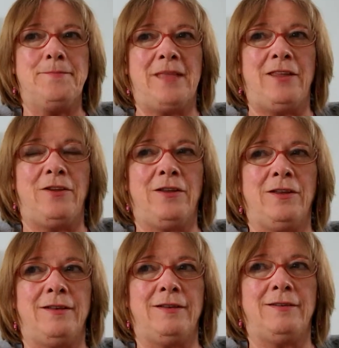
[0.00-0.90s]
that you
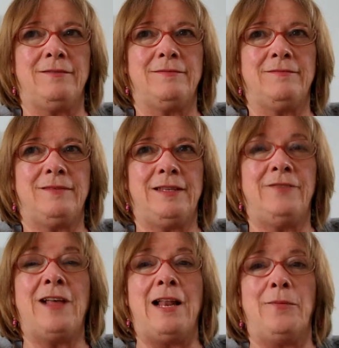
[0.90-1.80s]
can
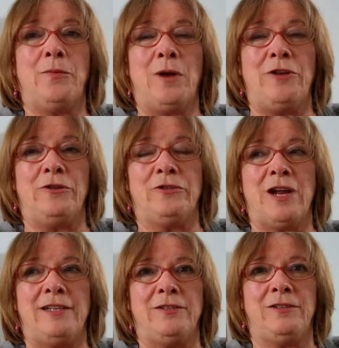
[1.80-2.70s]
develop when you're
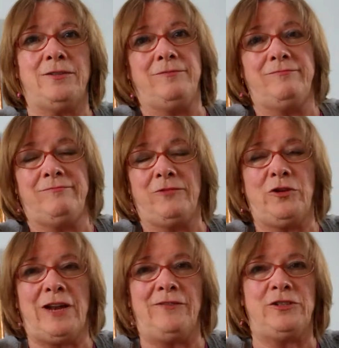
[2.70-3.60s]
trying to
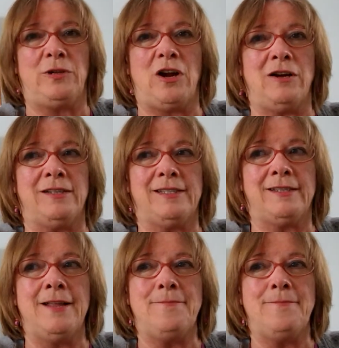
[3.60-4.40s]
create visual arts.